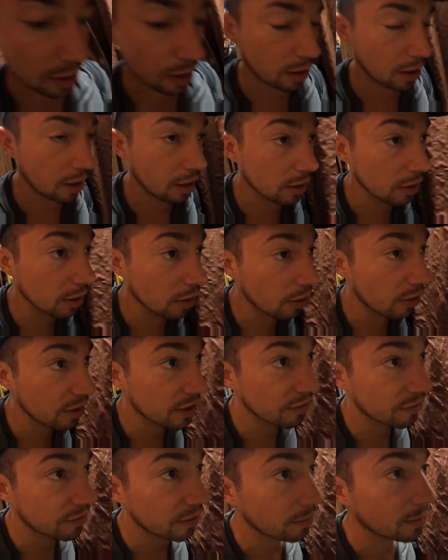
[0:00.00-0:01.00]
are
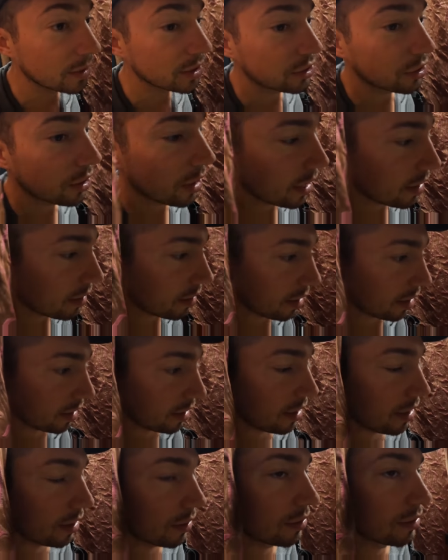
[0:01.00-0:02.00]
unloading from the train right
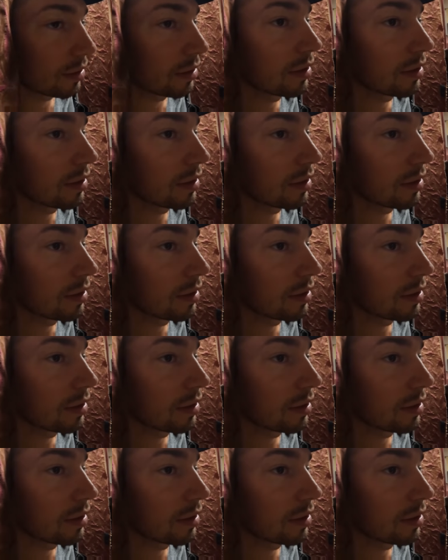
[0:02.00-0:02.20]
now.